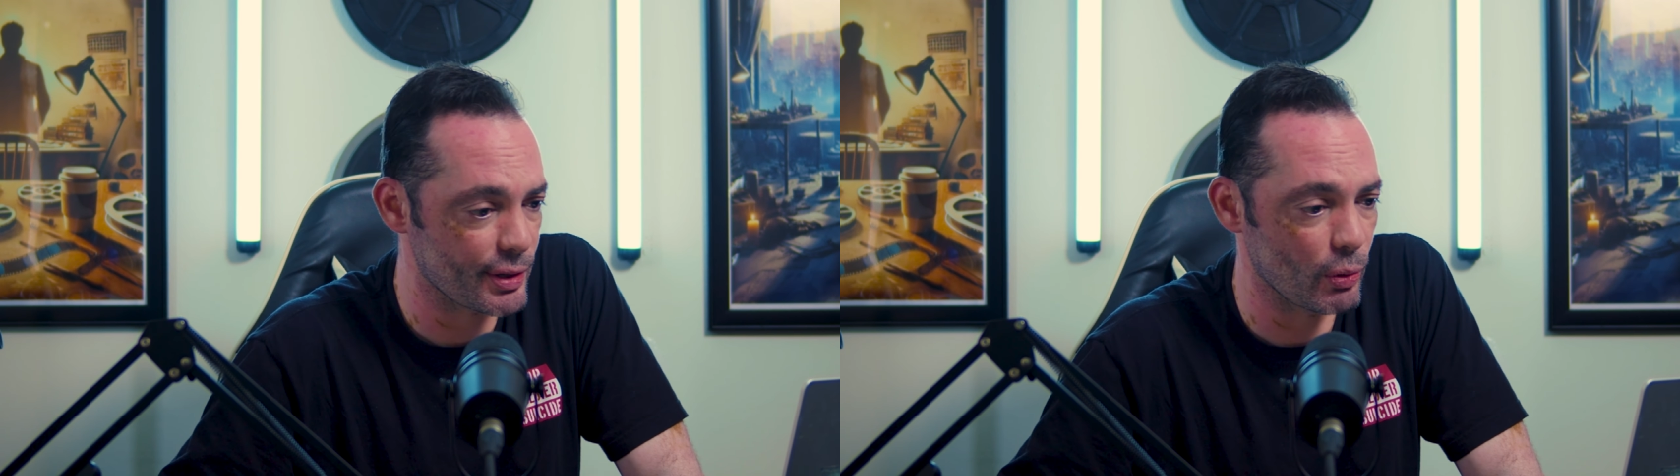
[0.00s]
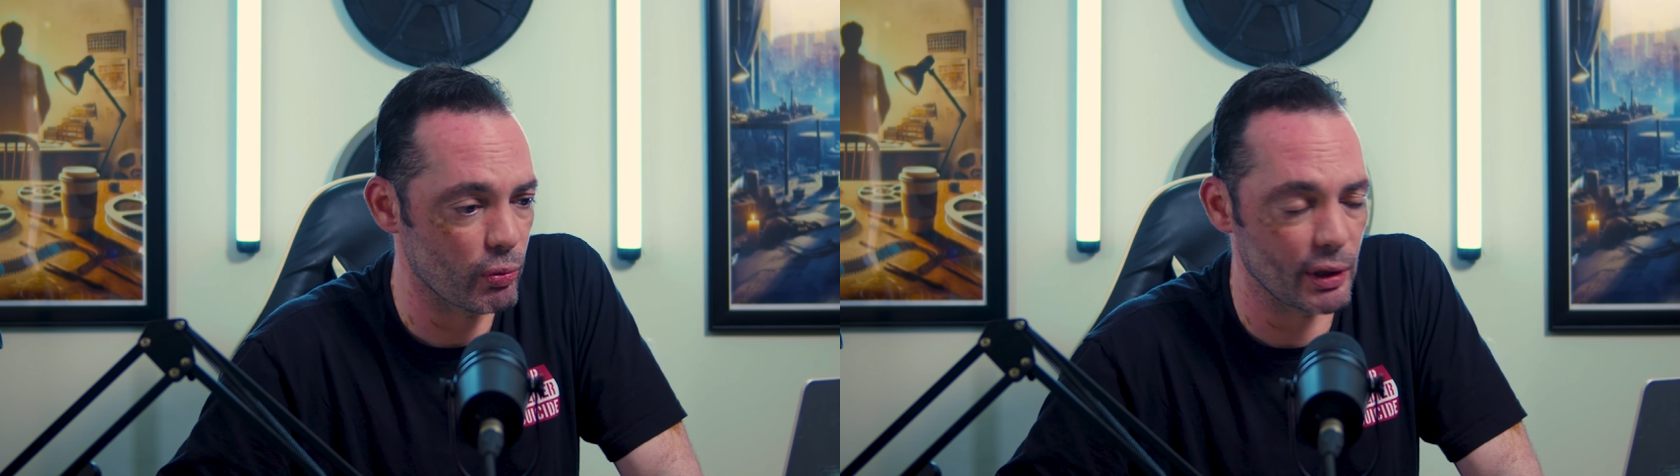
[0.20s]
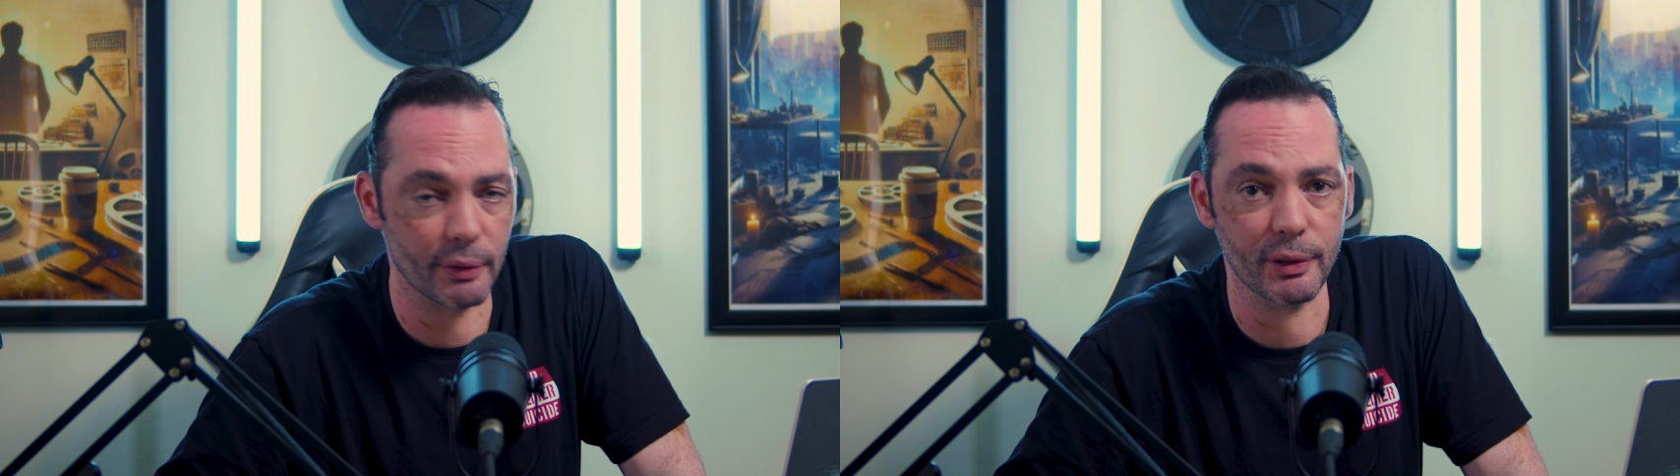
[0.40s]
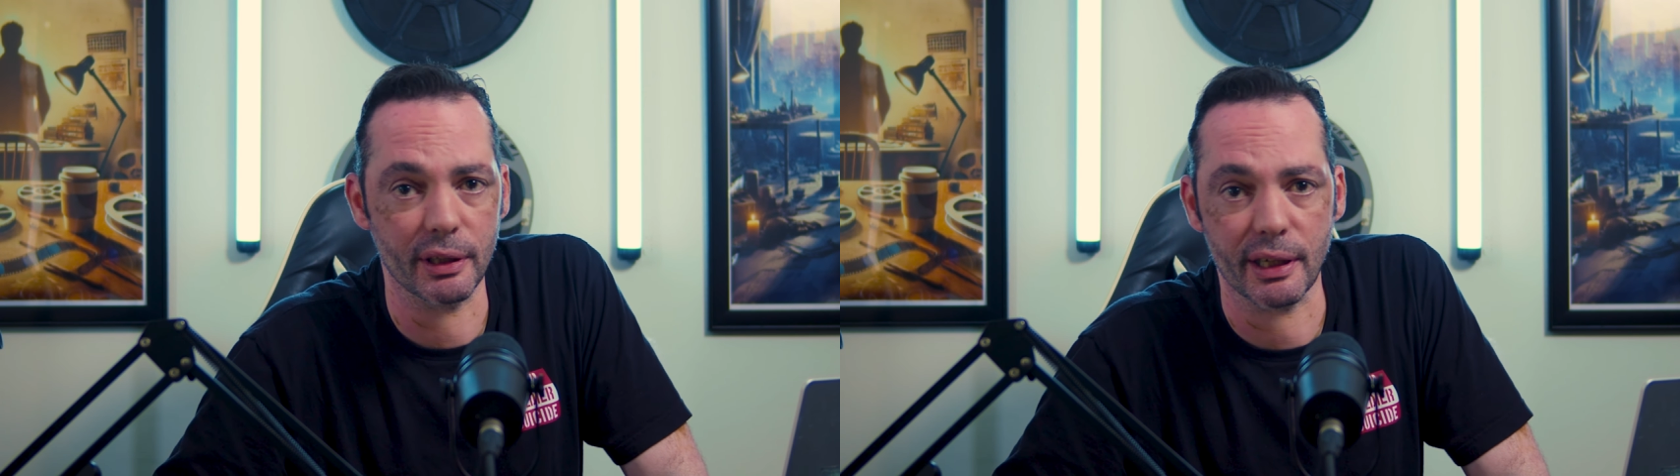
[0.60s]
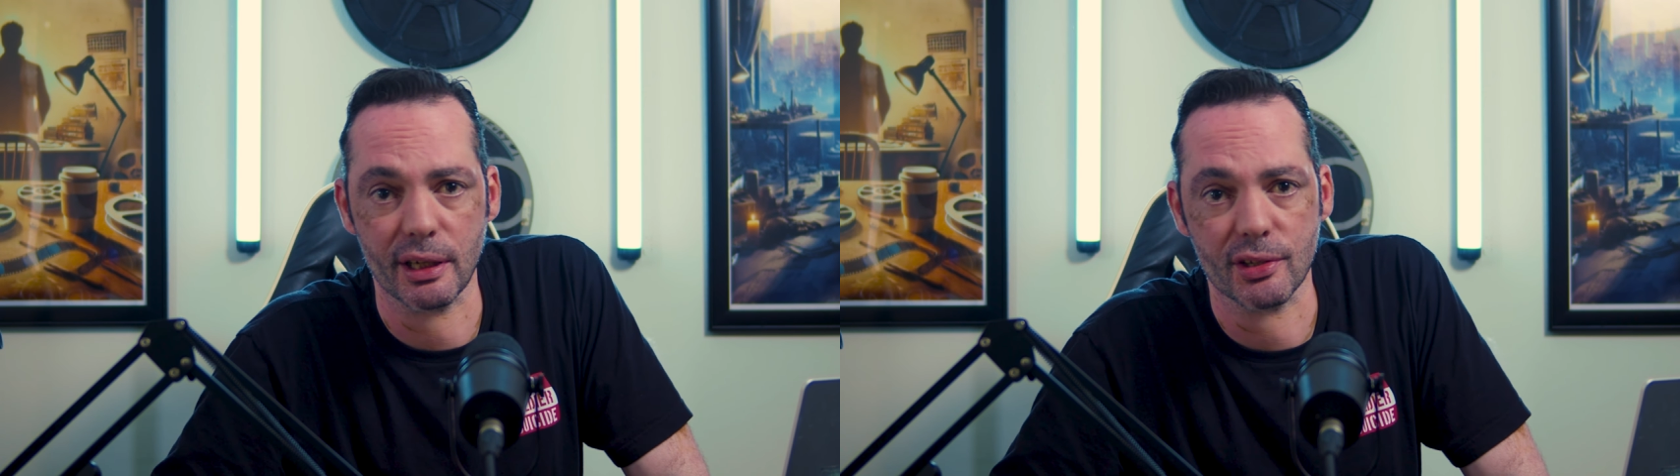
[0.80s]
One of the
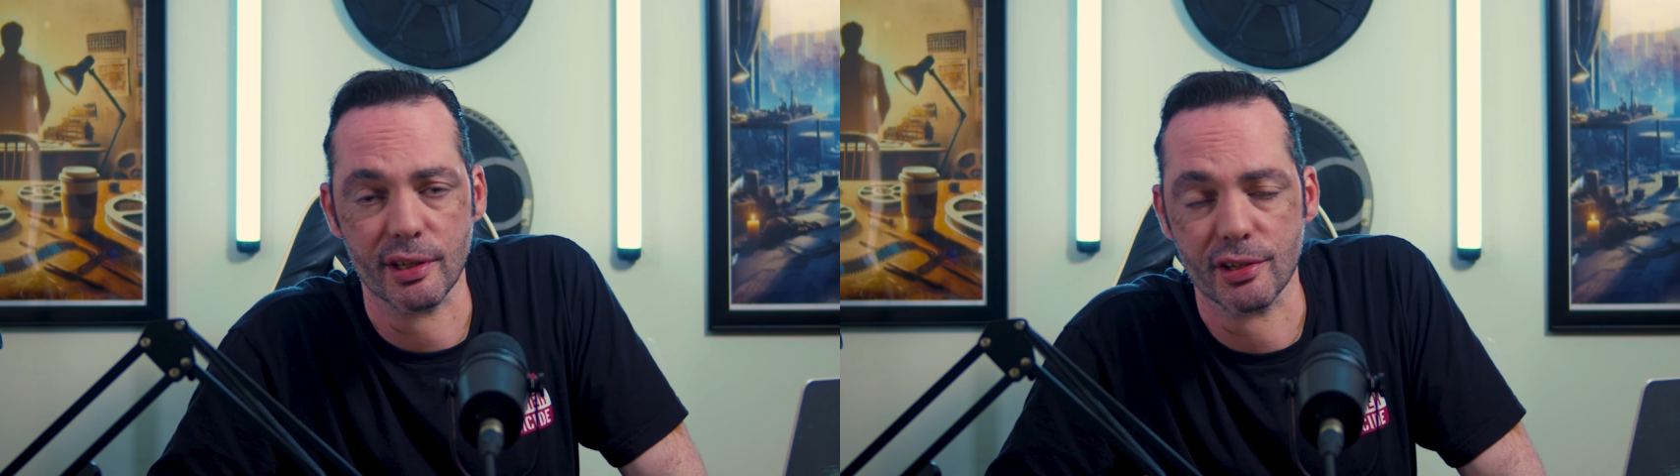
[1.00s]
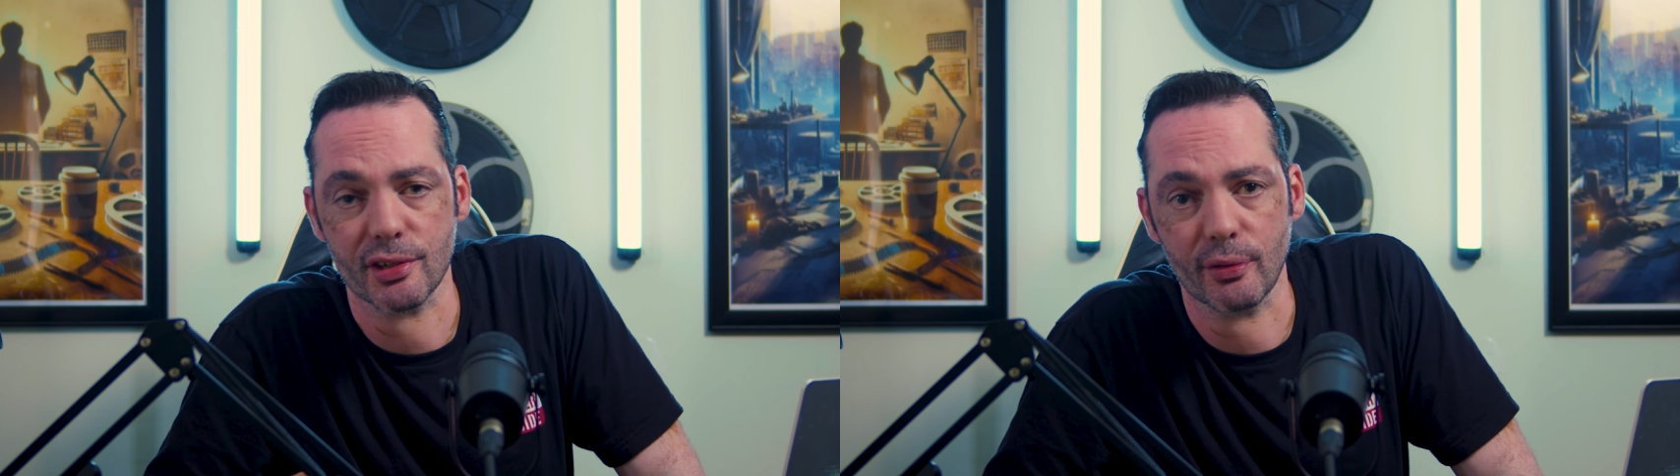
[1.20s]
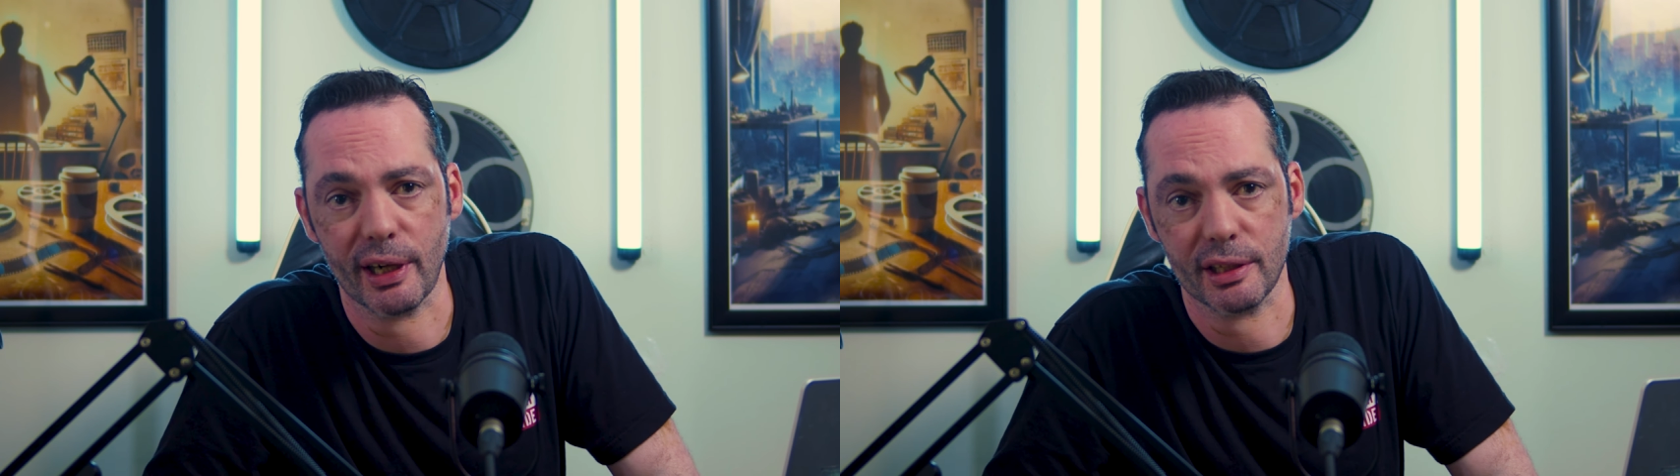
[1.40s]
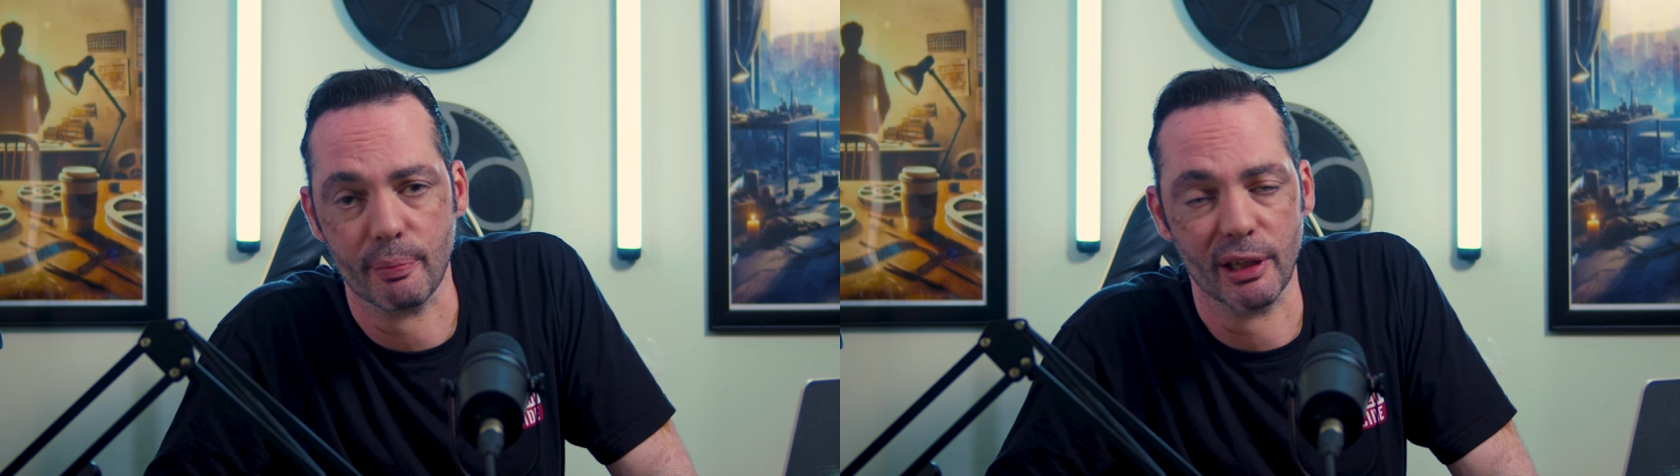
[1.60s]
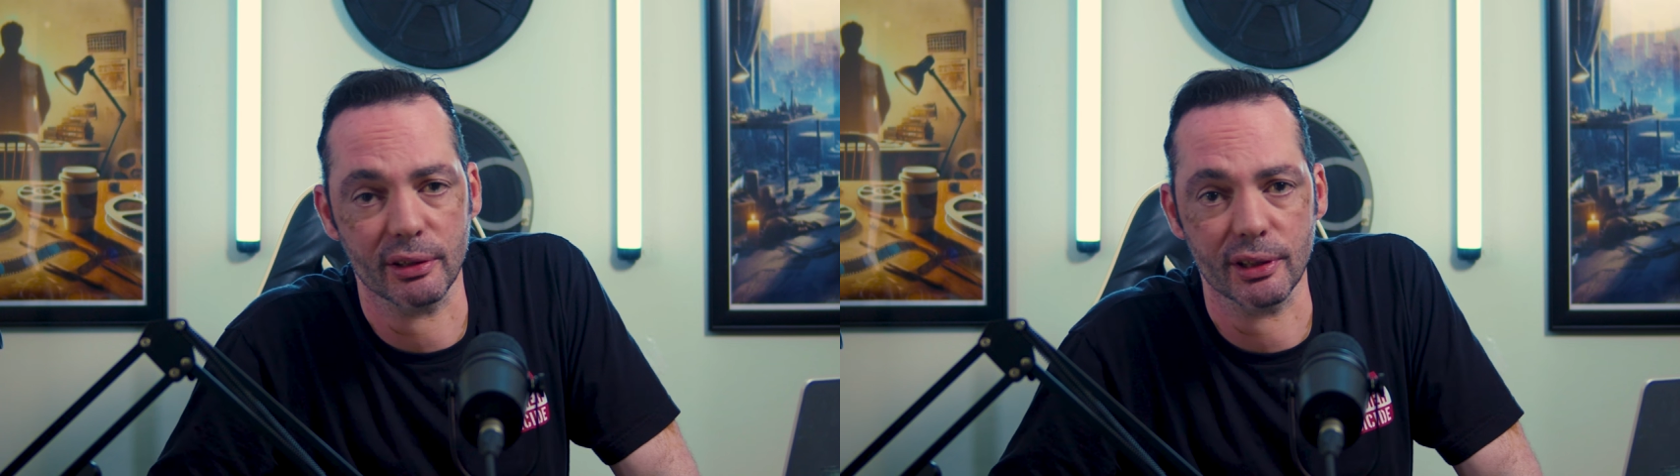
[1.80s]
things that is great
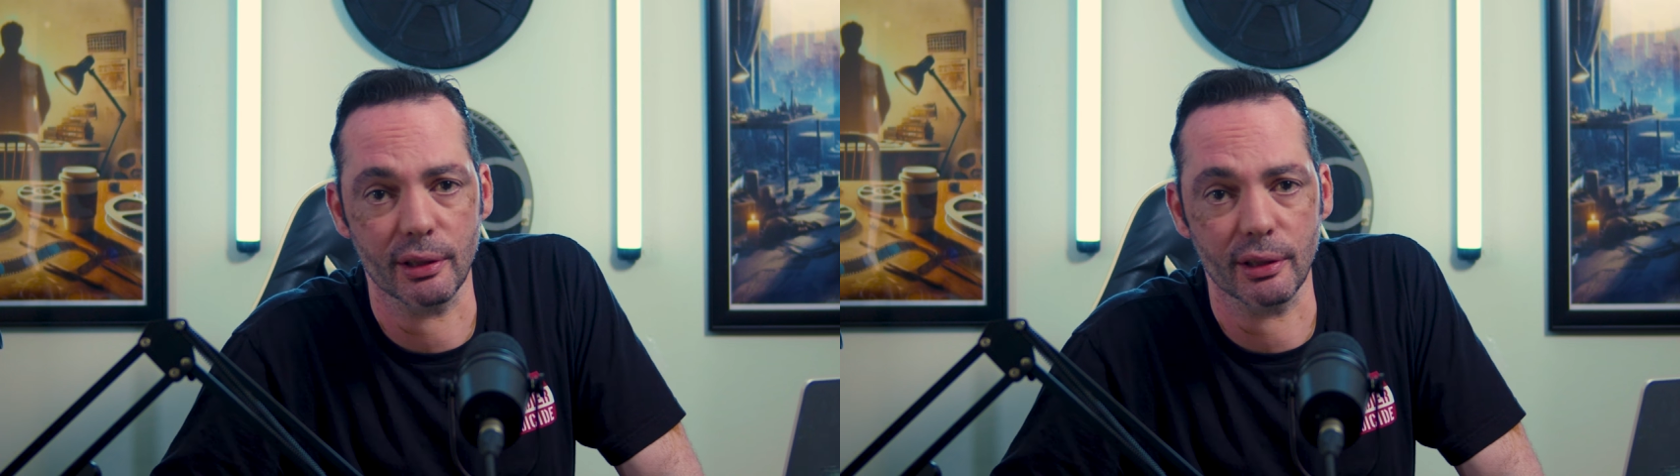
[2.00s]
about